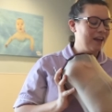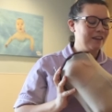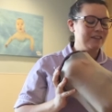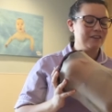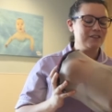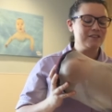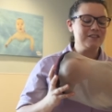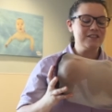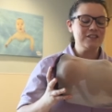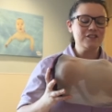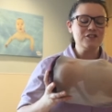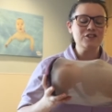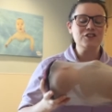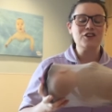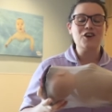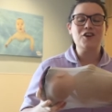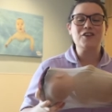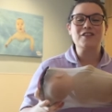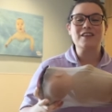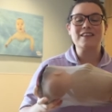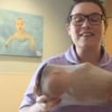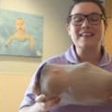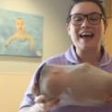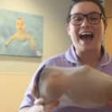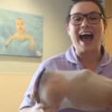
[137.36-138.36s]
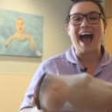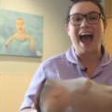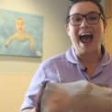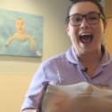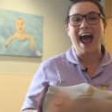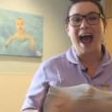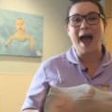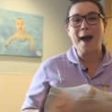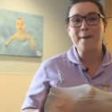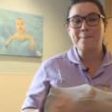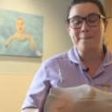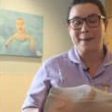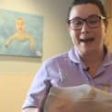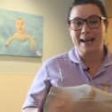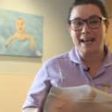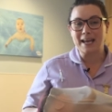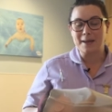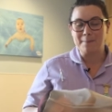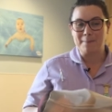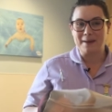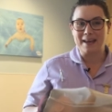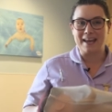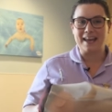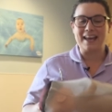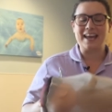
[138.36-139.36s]
Now, did you know that that
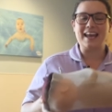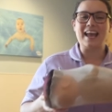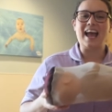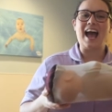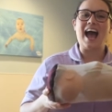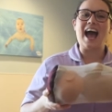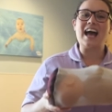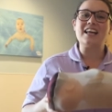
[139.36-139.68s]
baby